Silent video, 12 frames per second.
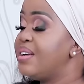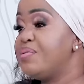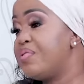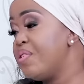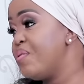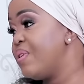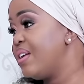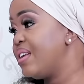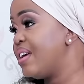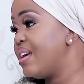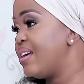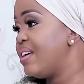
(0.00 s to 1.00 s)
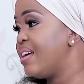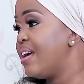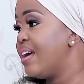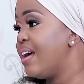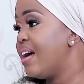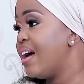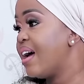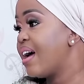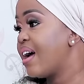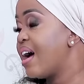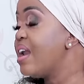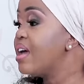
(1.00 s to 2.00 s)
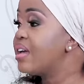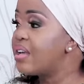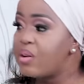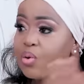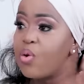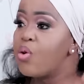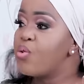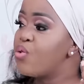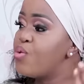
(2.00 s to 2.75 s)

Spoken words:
The following day, kana ke ile go